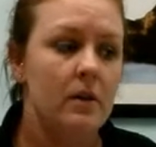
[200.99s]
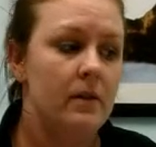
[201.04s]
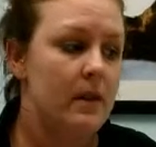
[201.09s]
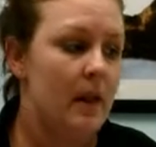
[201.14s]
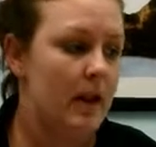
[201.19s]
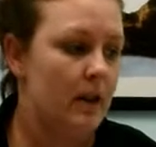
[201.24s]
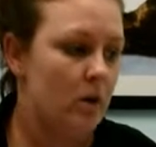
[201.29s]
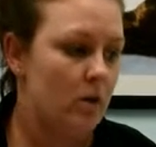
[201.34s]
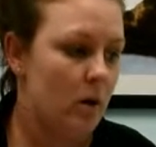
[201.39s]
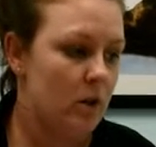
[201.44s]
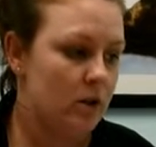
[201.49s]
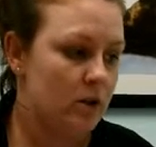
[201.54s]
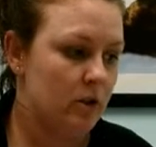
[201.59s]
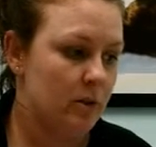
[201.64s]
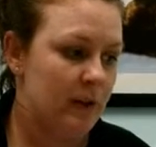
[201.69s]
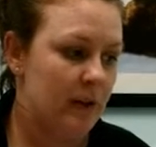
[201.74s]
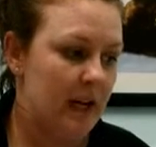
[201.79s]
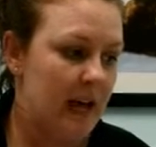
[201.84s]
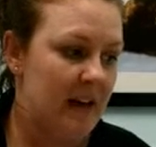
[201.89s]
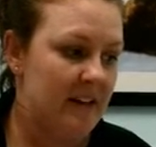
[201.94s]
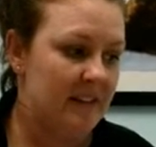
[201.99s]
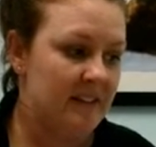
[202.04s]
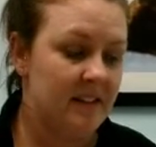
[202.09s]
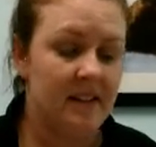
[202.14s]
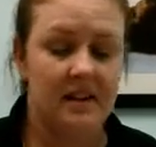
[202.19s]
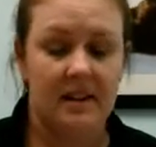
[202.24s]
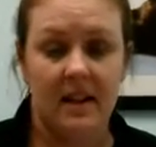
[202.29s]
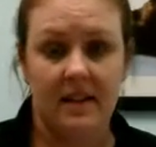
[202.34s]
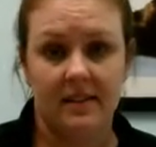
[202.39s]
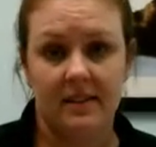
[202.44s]
that you are doing it as an
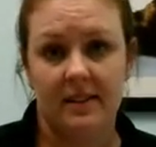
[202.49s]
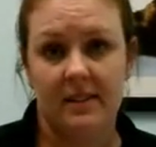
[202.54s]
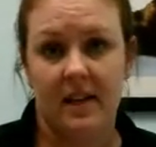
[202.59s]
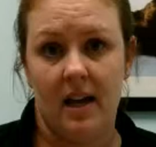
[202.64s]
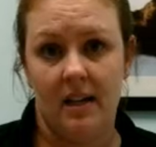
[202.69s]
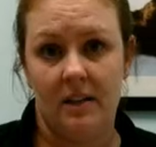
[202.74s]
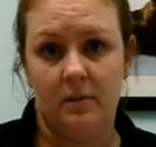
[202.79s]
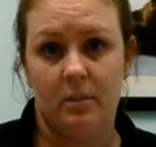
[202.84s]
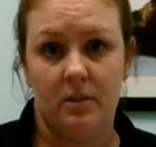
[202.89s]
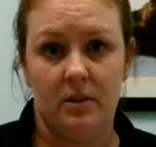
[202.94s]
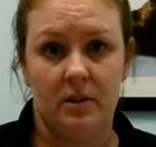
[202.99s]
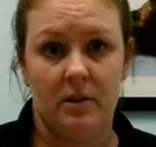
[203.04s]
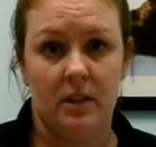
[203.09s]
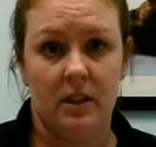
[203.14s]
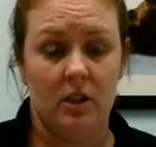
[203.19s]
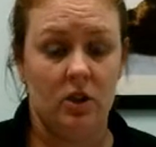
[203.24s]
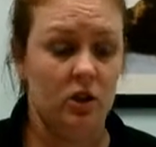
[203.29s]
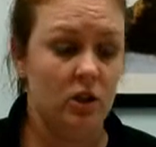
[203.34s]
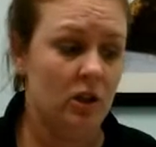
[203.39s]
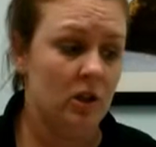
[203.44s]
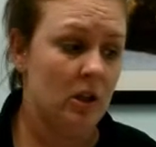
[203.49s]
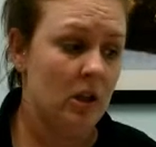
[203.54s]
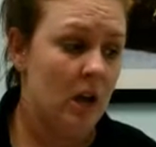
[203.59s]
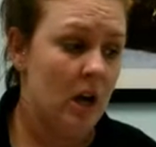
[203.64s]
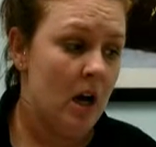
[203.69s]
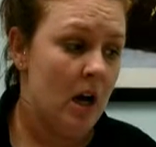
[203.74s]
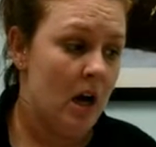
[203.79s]
anesthetized procedure,